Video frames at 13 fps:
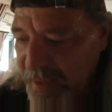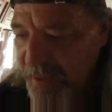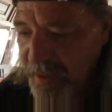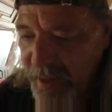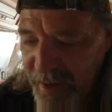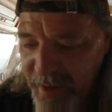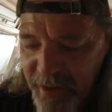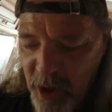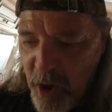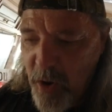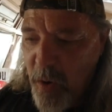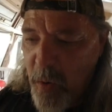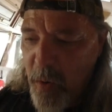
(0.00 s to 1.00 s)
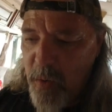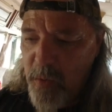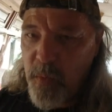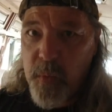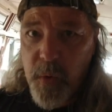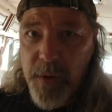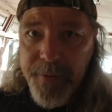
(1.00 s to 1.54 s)
Spend the night in our
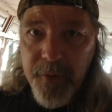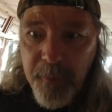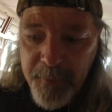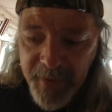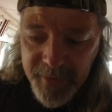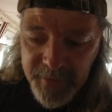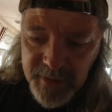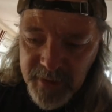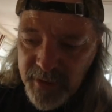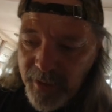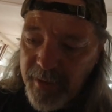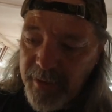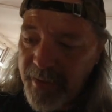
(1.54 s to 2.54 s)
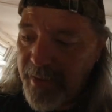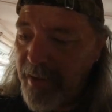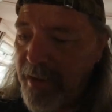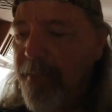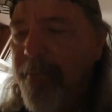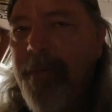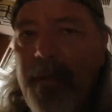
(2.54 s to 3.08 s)
own real beds tonight,
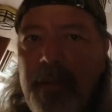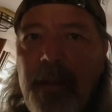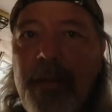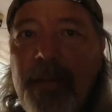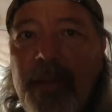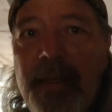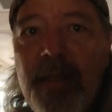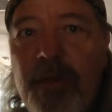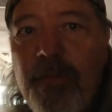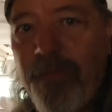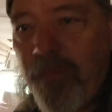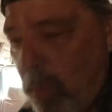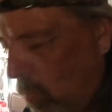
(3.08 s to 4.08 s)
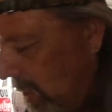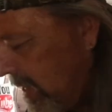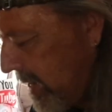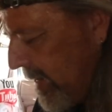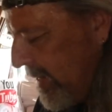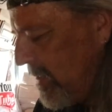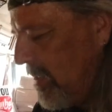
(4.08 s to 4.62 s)
Cat. At, at least for
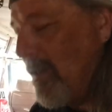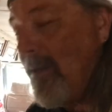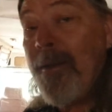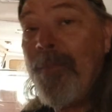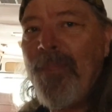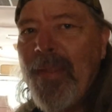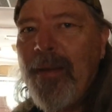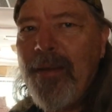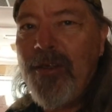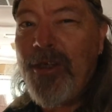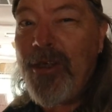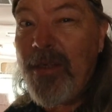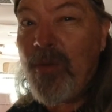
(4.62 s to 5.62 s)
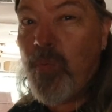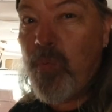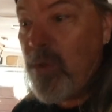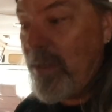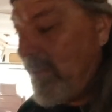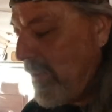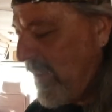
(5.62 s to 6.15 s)
one night. She's
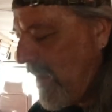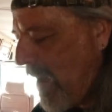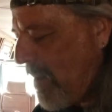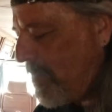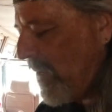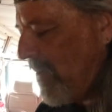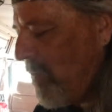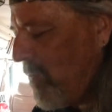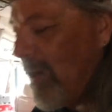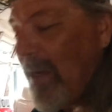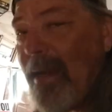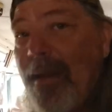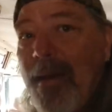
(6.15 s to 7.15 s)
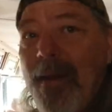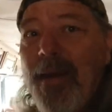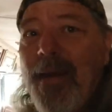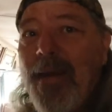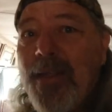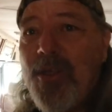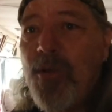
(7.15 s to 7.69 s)
really happy. When I,
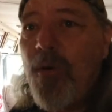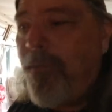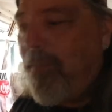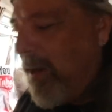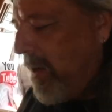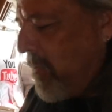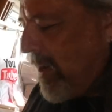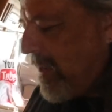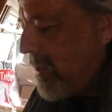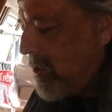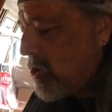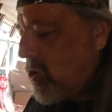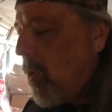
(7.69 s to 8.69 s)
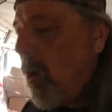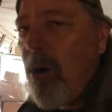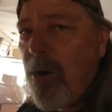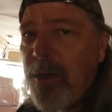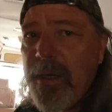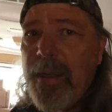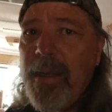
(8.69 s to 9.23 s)
it's so funny. It's so
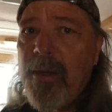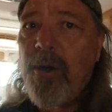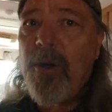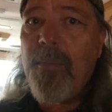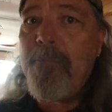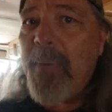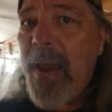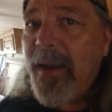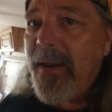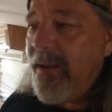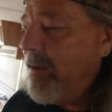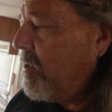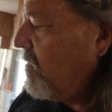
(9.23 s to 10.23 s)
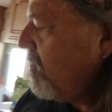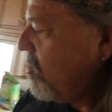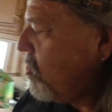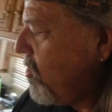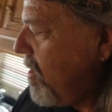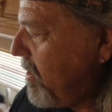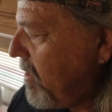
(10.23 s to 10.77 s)
hard to get her back into the
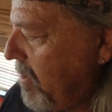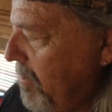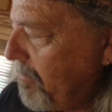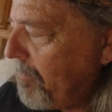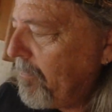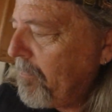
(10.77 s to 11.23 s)
truck